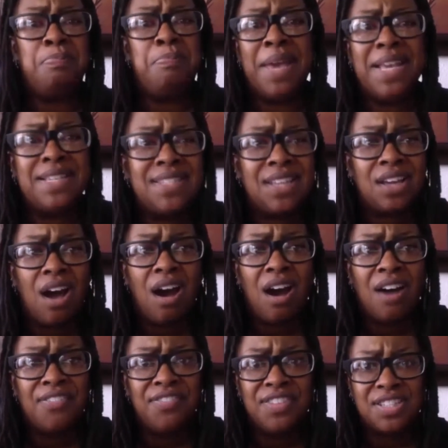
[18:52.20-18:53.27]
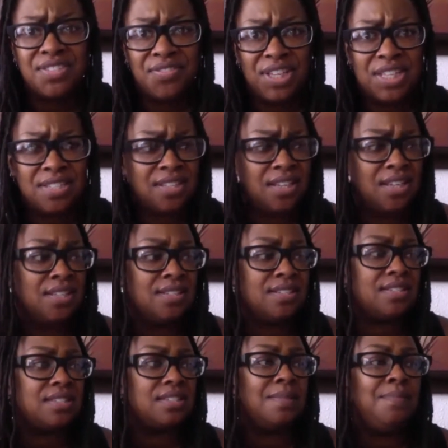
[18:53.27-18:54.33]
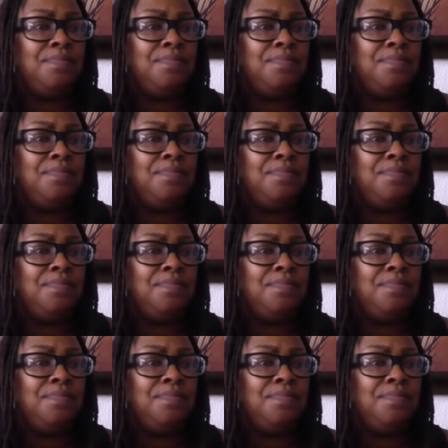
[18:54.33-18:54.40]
basic office visits,